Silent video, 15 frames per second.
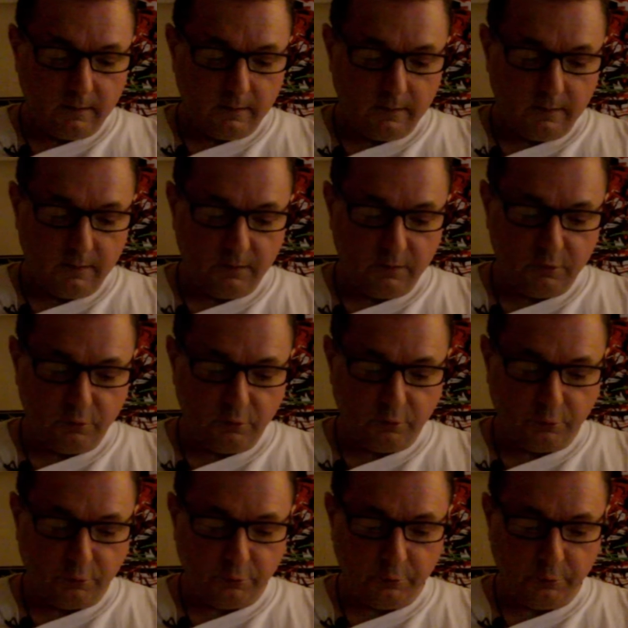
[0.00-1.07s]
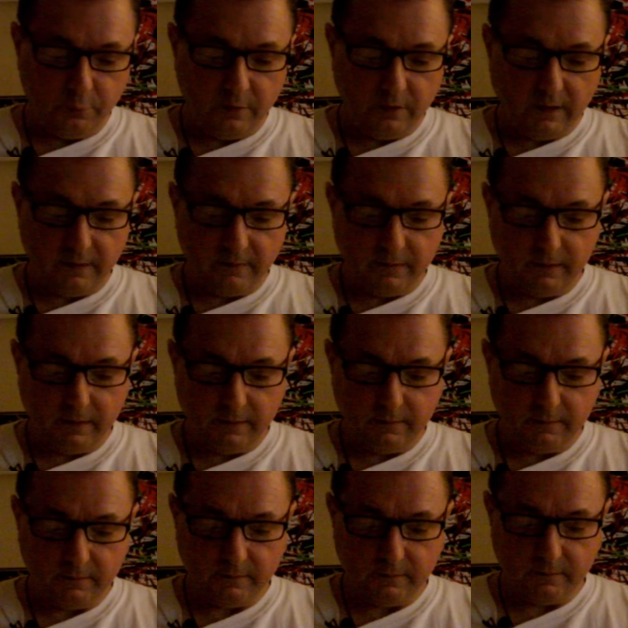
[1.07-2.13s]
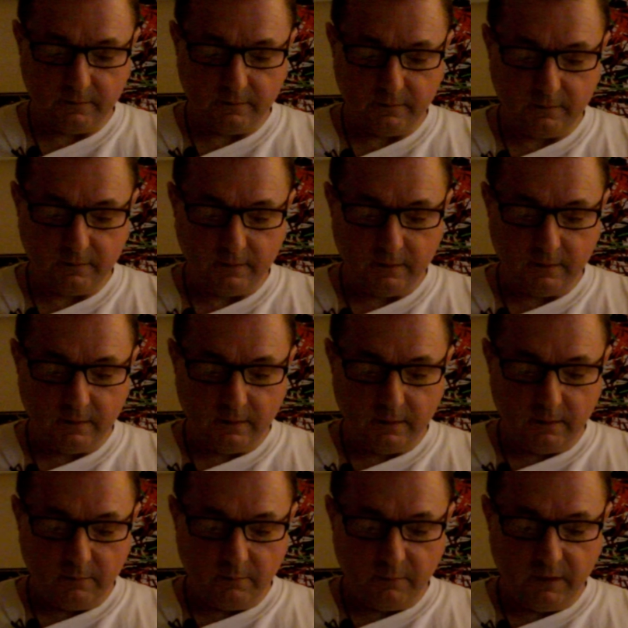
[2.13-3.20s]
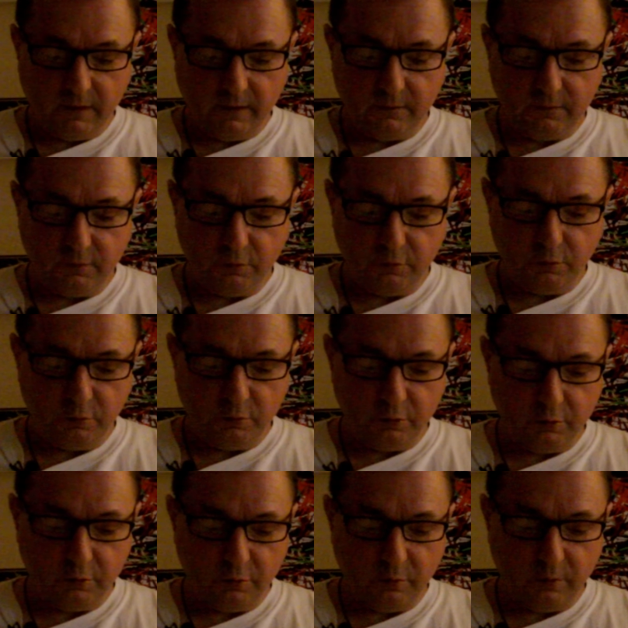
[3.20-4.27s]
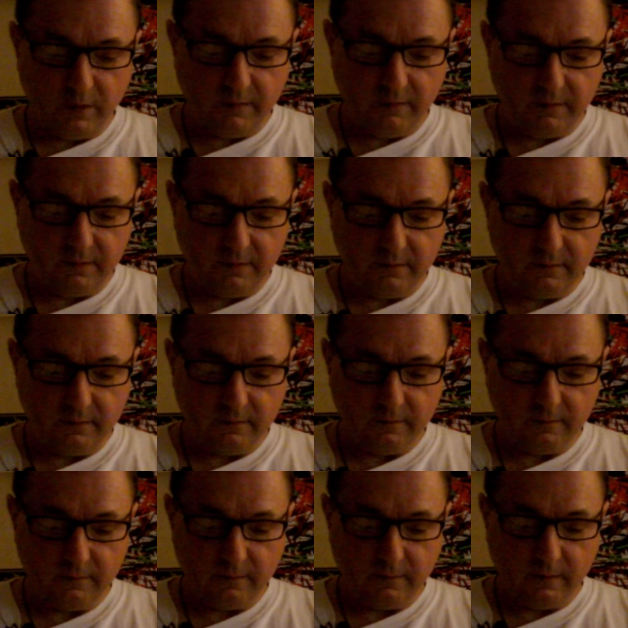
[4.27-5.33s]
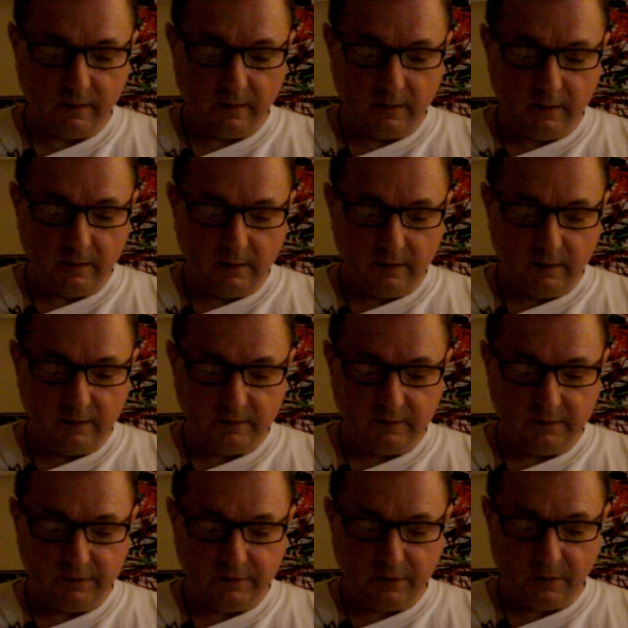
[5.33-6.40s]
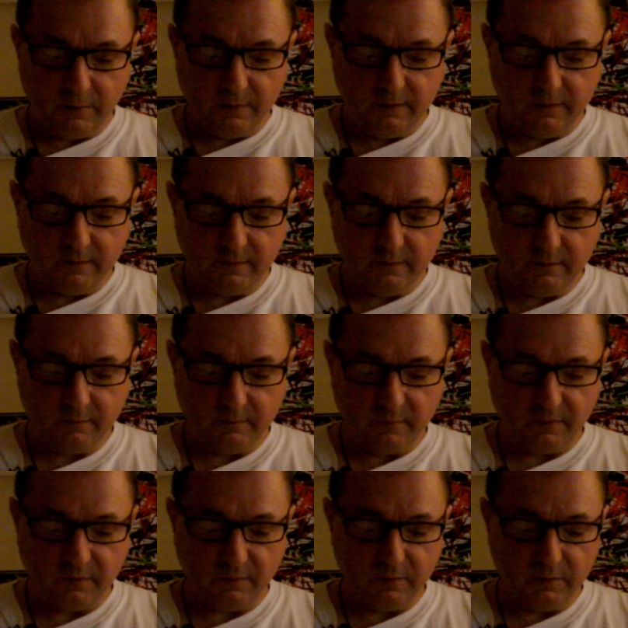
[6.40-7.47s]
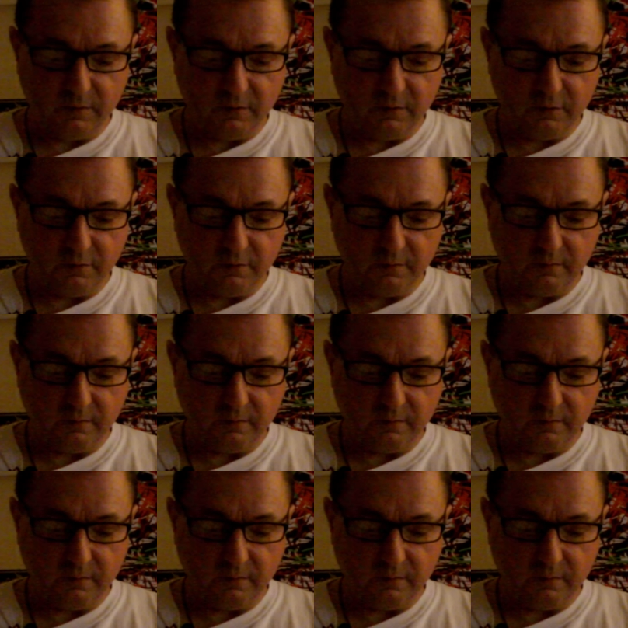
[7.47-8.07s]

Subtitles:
Here's your crew, Kerry. May I introduce you to Eris, Leslie Jowett, mathematician,